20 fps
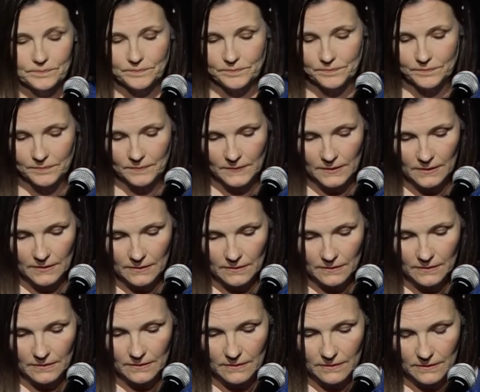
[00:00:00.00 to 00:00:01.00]

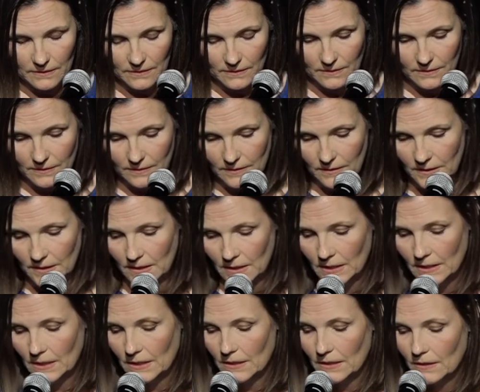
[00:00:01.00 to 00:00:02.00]

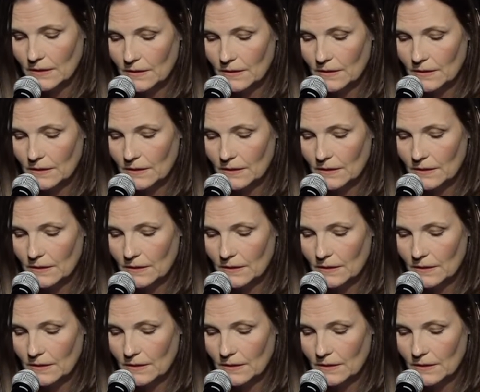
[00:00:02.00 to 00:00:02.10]
[no speech]